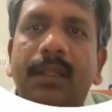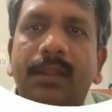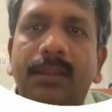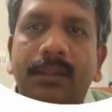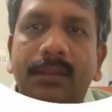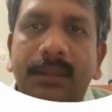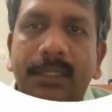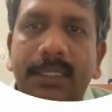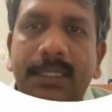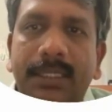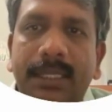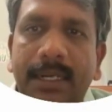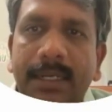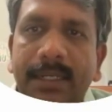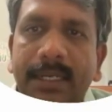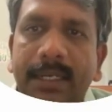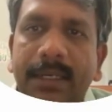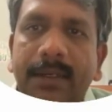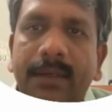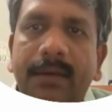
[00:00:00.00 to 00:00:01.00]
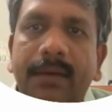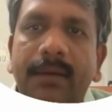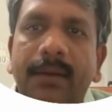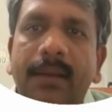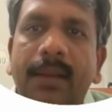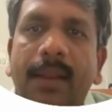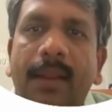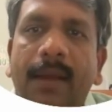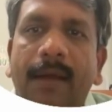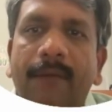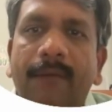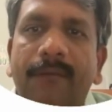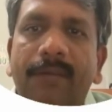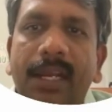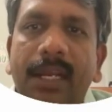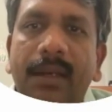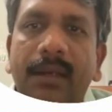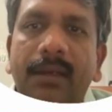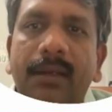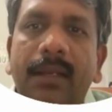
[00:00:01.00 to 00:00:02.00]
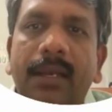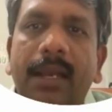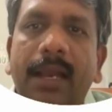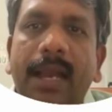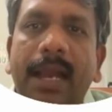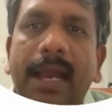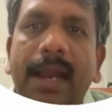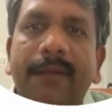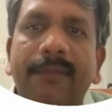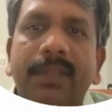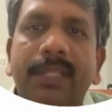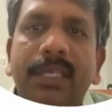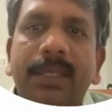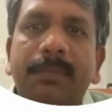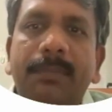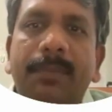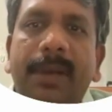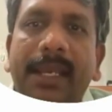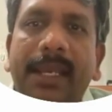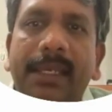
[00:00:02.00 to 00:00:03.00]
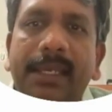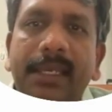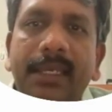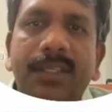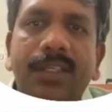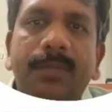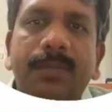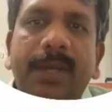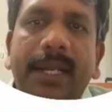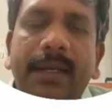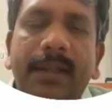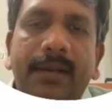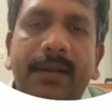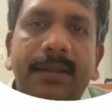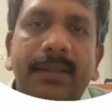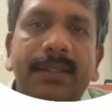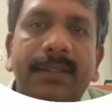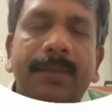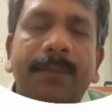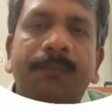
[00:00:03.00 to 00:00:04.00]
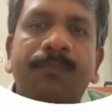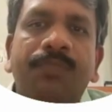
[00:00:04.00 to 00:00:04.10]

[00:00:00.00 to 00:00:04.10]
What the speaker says: This container will have the packaged binaries